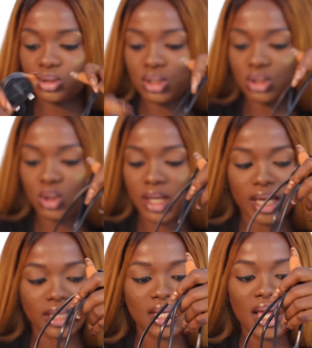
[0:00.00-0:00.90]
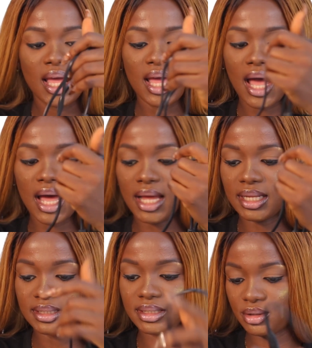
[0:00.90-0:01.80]
to the socket,
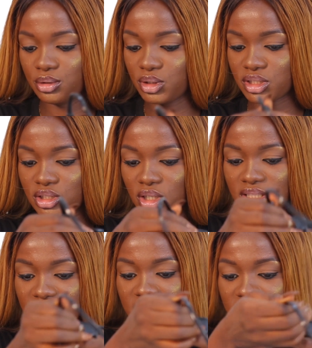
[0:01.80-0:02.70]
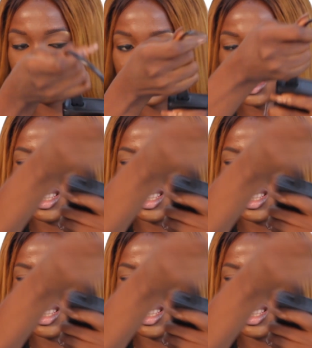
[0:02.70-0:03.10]
and it's just the same.